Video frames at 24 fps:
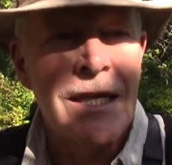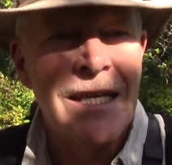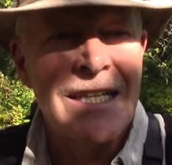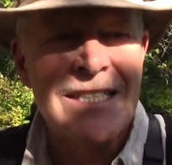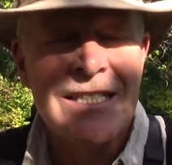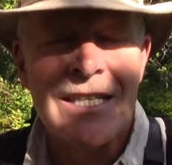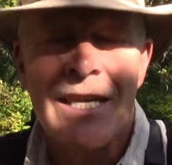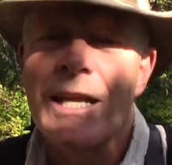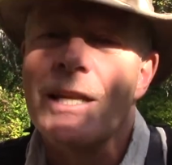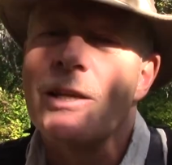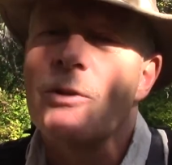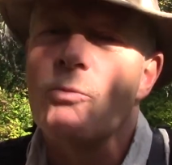
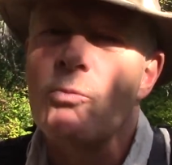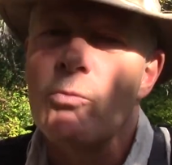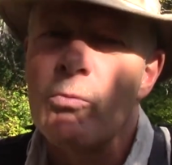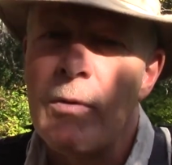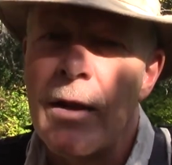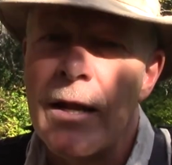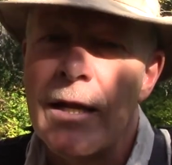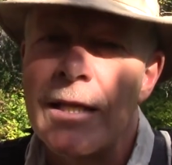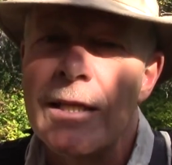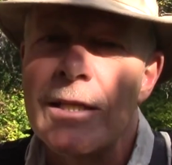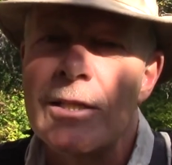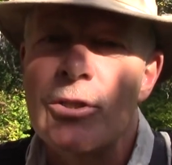It's getting
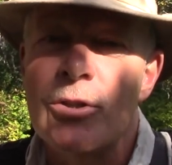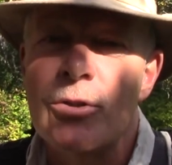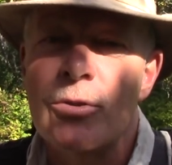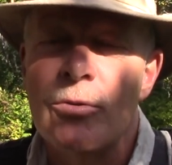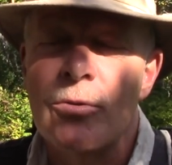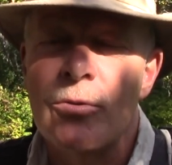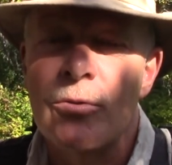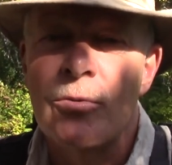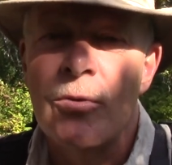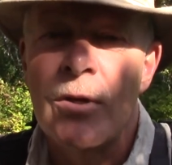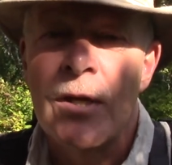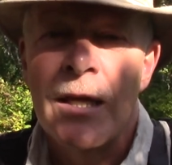ready
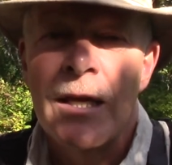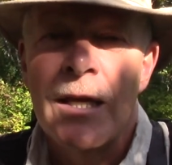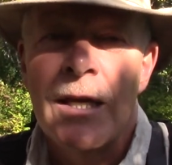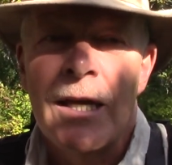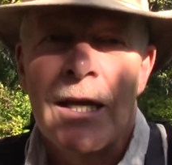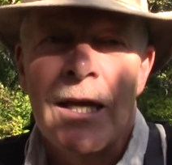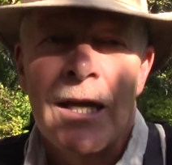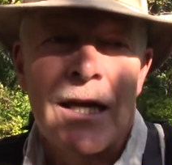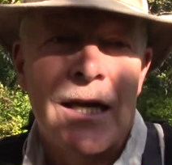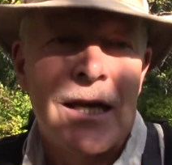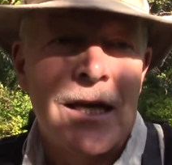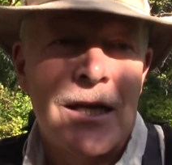to
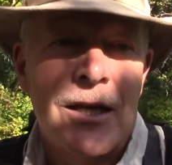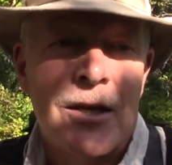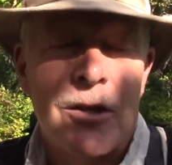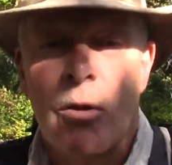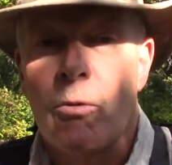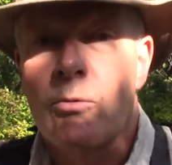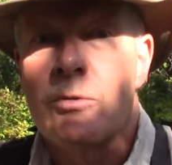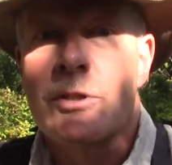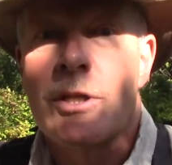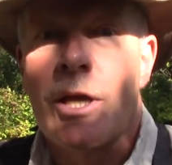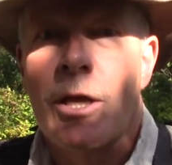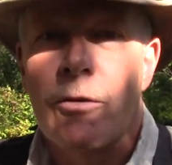uh,
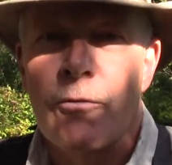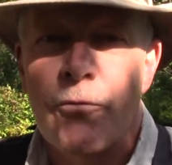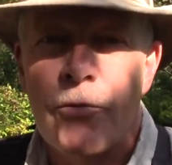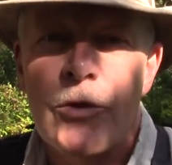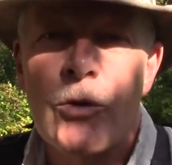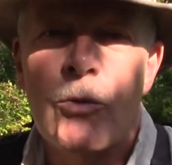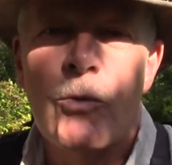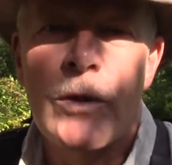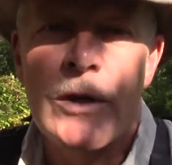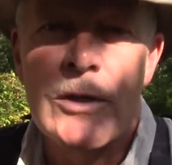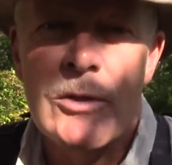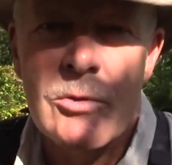close down for
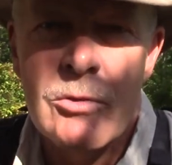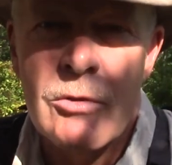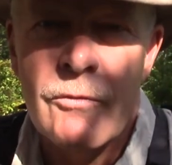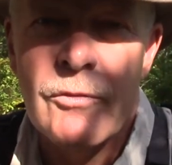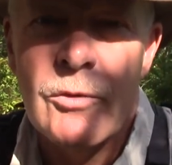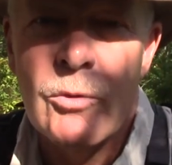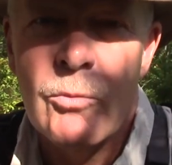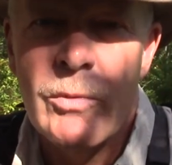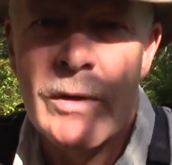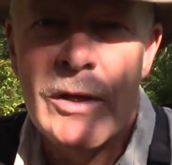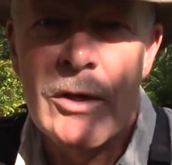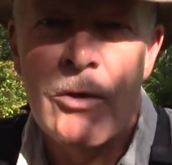the winter,
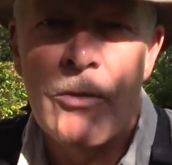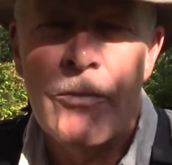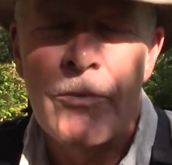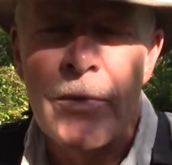if you will.